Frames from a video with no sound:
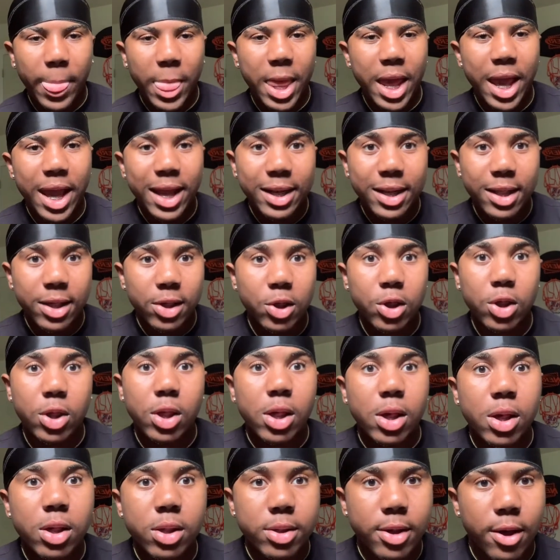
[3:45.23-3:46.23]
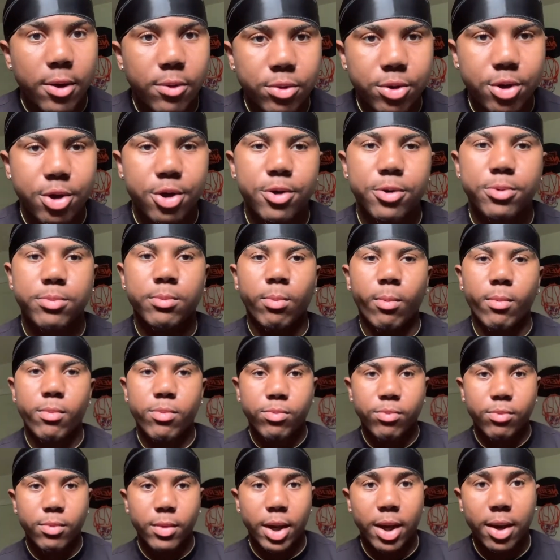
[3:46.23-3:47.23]
Had the cheeks out though.
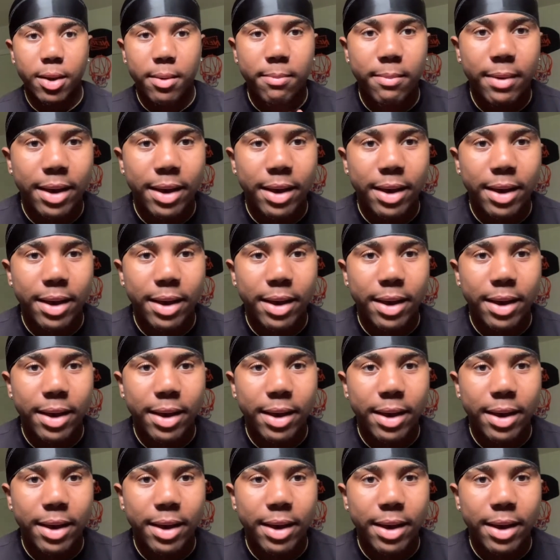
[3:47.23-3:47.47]
At